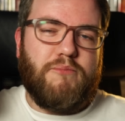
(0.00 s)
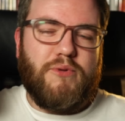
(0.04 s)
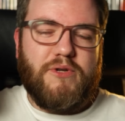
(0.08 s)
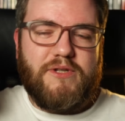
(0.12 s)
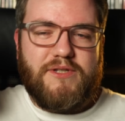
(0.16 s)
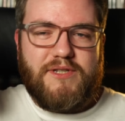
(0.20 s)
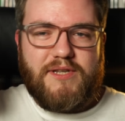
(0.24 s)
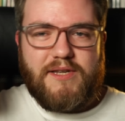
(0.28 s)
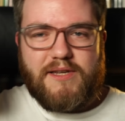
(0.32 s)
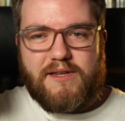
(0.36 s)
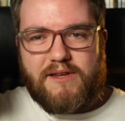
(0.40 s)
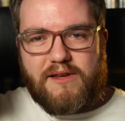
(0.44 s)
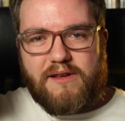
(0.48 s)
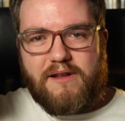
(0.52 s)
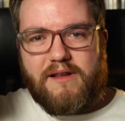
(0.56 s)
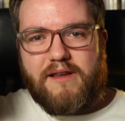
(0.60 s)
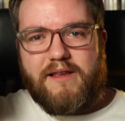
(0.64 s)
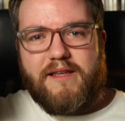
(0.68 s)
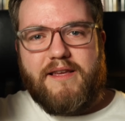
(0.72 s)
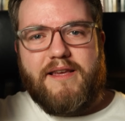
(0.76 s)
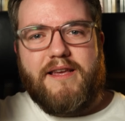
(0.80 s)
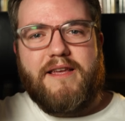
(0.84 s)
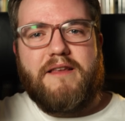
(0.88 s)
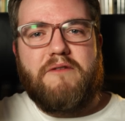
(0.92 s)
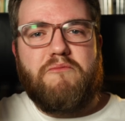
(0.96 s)

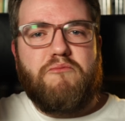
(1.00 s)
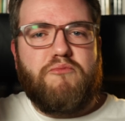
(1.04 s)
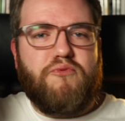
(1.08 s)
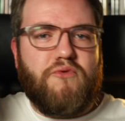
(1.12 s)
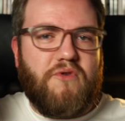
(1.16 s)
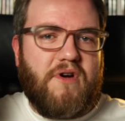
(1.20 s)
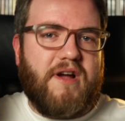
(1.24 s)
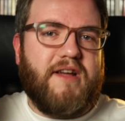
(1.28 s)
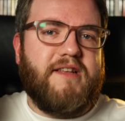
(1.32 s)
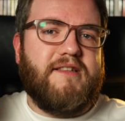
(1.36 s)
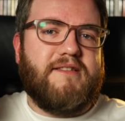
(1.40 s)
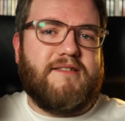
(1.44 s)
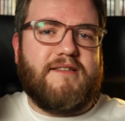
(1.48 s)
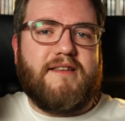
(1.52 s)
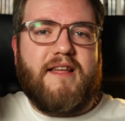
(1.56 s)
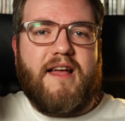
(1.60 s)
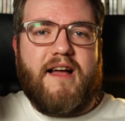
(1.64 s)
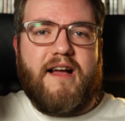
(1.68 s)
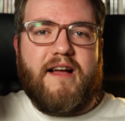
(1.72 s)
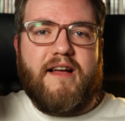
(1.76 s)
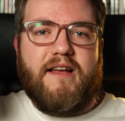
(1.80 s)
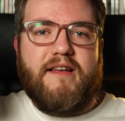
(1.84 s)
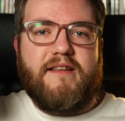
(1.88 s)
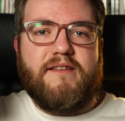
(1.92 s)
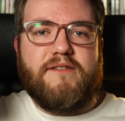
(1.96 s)
particularly in bright
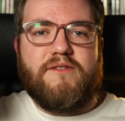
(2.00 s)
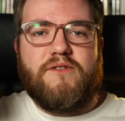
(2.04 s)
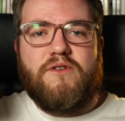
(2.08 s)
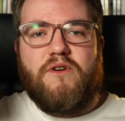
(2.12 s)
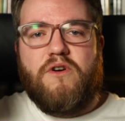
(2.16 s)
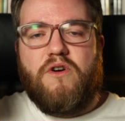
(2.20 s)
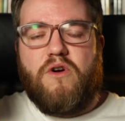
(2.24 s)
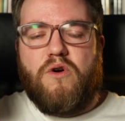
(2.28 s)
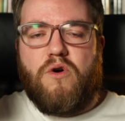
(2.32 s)
skies